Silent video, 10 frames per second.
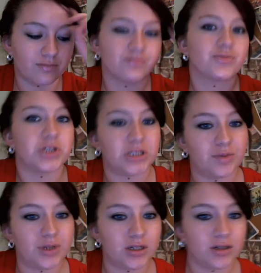Just
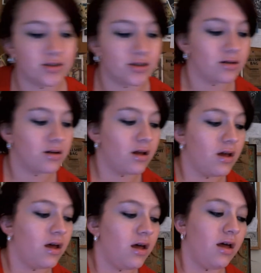something to consider.
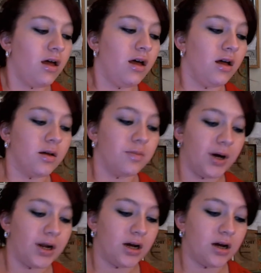
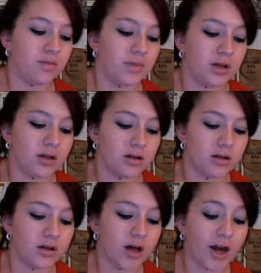But
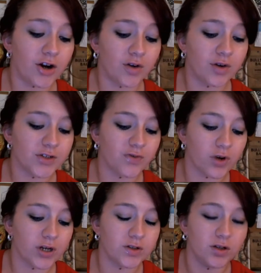I don't know, it is
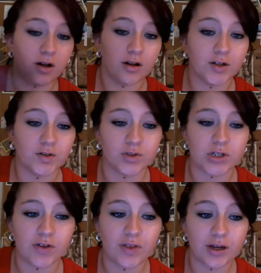$42, which
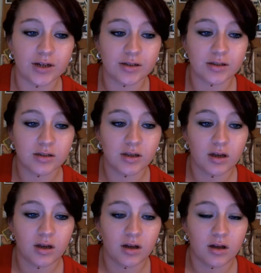I think is
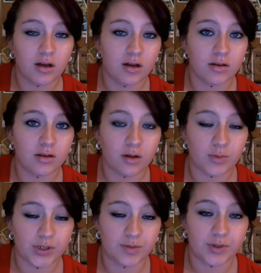
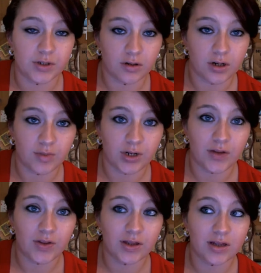almost absurd. I mean, I
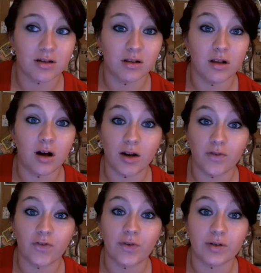think that's a lot
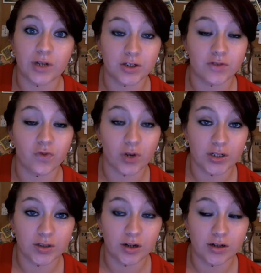for foundation,
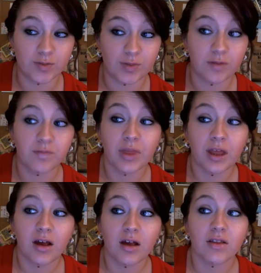$42, but
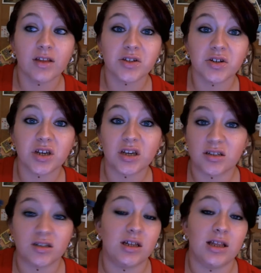this could
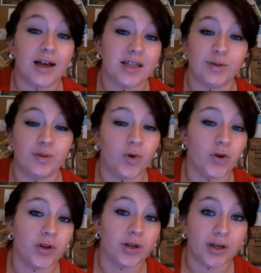easily last me more
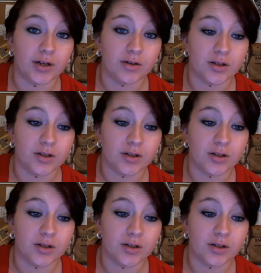than a year.